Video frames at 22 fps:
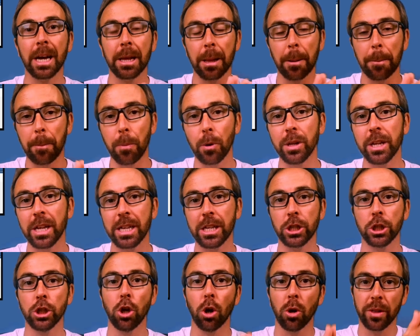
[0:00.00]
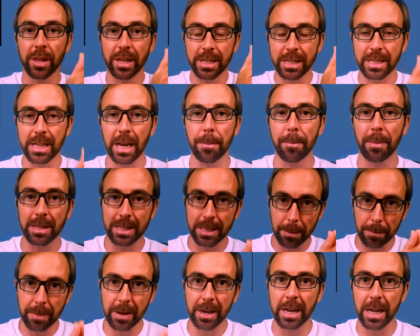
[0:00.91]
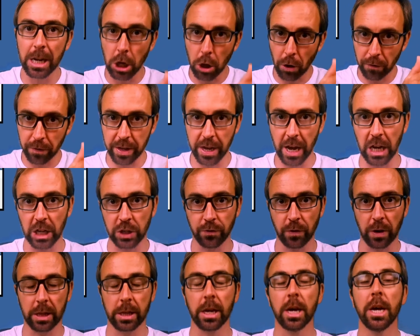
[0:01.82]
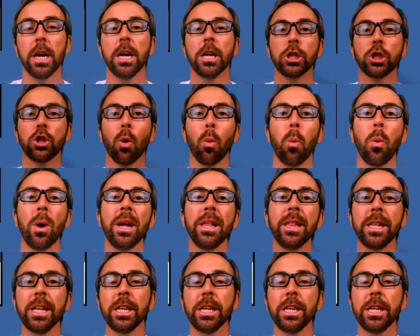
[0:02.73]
at a point that is not the same as the beginning of the asphalt. So when